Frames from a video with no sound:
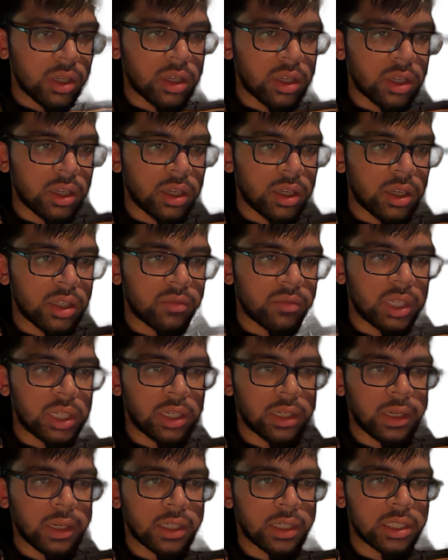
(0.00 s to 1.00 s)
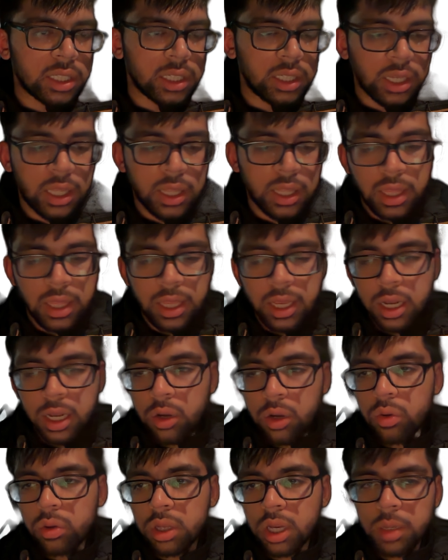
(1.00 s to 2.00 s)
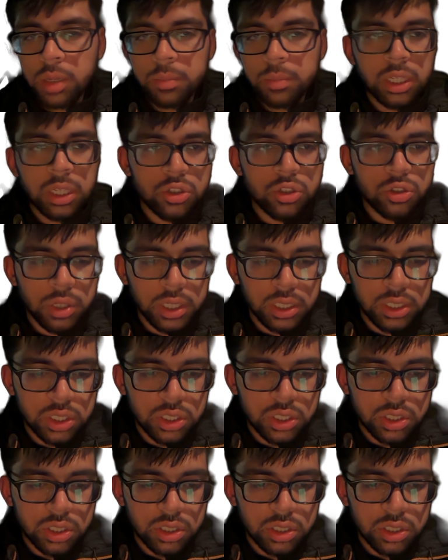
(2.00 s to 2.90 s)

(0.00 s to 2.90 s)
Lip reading: and the VLAN ID, and now IP address,